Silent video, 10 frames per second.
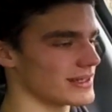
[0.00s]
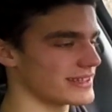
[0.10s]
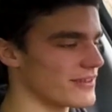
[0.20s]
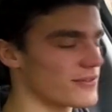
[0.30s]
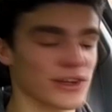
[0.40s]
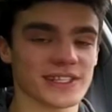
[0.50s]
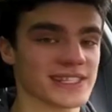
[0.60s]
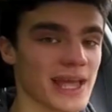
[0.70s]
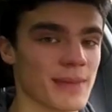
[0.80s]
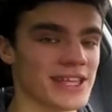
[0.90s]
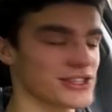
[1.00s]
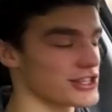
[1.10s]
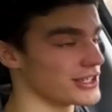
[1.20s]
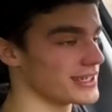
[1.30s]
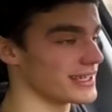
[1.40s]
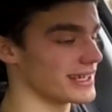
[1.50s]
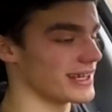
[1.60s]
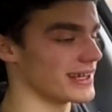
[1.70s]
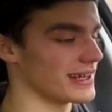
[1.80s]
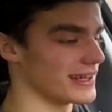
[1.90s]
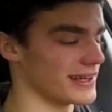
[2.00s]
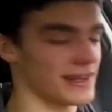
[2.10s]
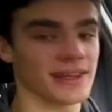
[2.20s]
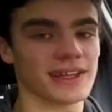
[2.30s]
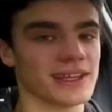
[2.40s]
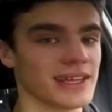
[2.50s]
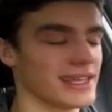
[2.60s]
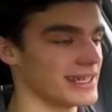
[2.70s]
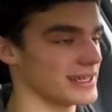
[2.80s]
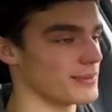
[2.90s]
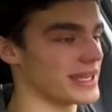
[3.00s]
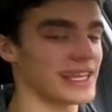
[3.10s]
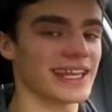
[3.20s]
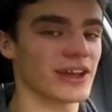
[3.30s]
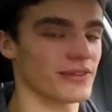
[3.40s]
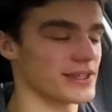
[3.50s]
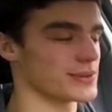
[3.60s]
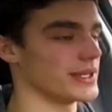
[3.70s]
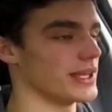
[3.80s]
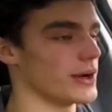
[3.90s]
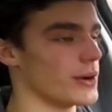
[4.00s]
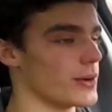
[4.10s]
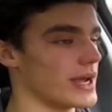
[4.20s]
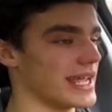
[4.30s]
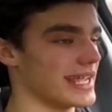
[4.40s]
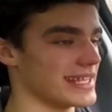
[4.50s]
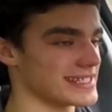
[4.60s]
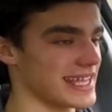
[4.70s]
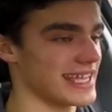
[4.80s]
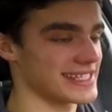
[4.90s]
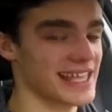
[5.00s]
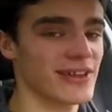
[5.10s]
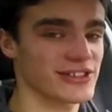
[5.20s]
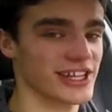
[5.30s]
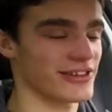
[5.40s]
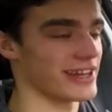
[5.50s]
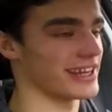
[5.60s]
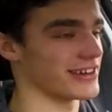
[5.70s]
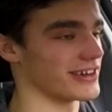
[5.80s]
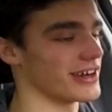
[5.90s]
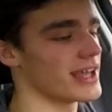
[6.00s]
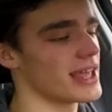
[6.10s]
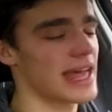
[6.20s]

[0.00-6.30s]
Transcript: difference I mentioned in the beginning of this video is a sound generator